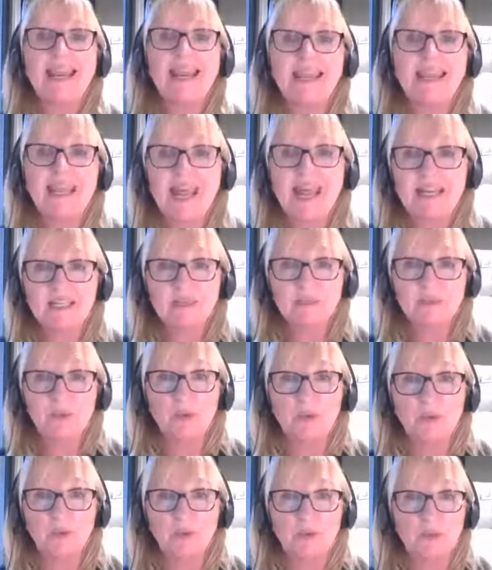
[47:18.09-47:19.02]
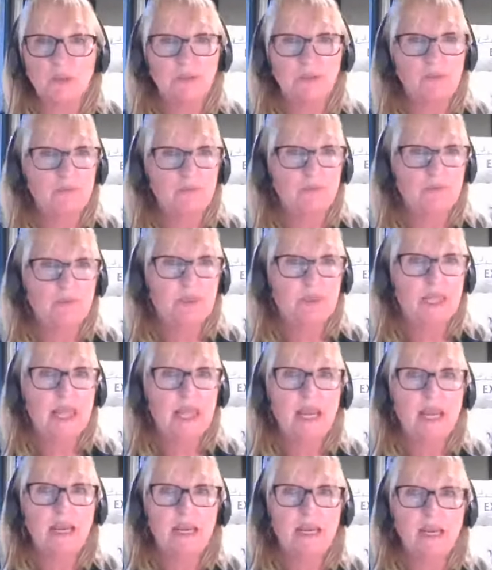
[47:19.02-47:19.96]
netball.
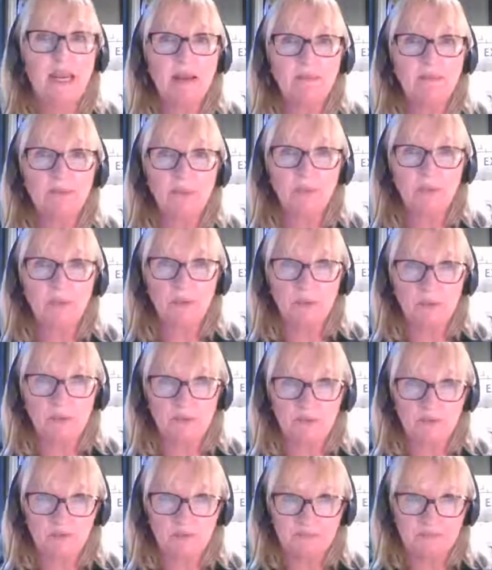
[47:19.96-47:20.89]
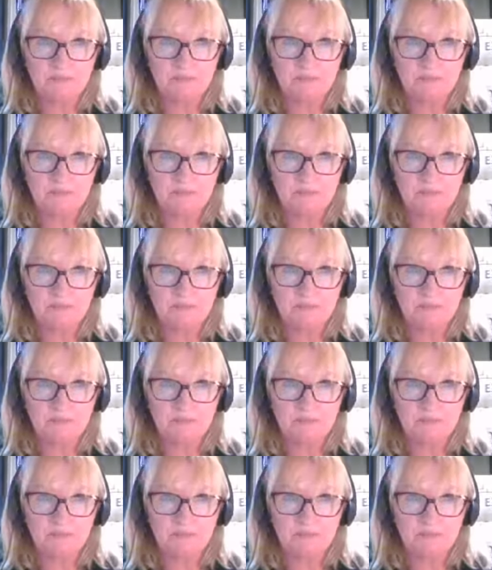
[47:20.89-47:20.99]
Netball.